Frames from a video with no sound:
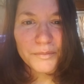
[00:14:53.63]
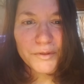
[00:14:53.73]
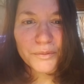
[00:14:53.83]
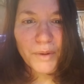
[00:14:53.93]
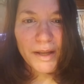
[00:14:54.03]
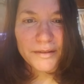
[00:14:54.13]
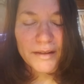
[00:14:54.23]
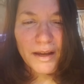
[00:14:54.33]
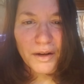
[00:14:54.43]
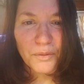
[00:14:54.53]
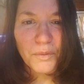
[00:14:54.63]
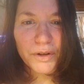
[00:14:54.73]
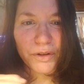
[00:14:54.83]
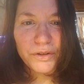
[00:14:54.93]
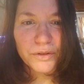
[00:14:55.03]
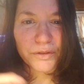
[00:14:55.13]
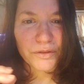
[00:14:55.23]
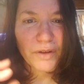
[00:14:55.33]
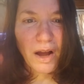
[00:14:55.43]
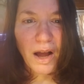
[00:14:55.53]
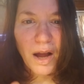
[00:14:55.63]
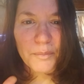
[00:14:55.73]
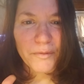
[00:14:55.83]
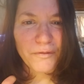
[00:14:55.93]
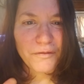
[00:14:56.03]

to write down what are your top